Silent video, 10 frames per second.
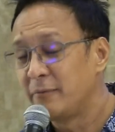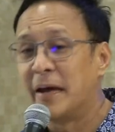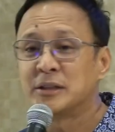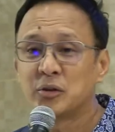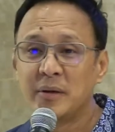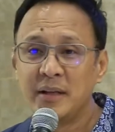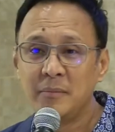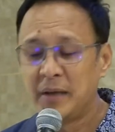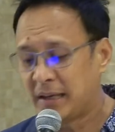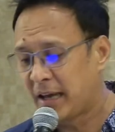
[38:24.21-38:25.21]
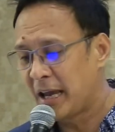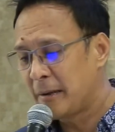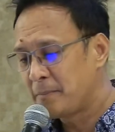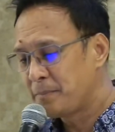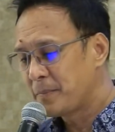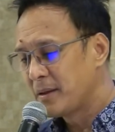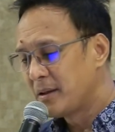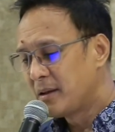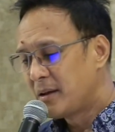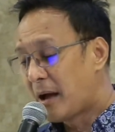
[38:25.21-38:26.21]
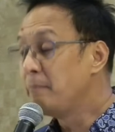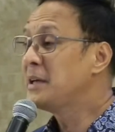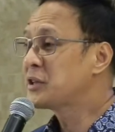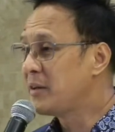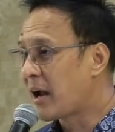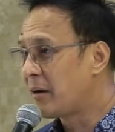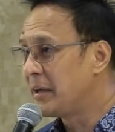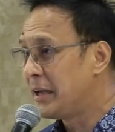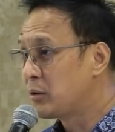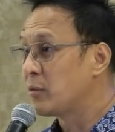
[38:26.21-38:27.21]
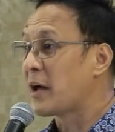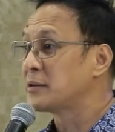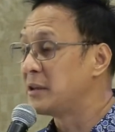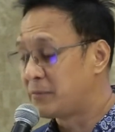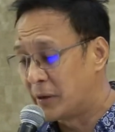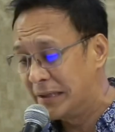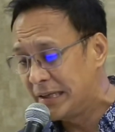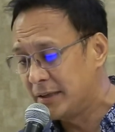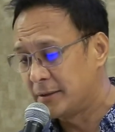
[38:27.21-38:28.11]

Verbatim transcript: and eventually became a missionary in 2014.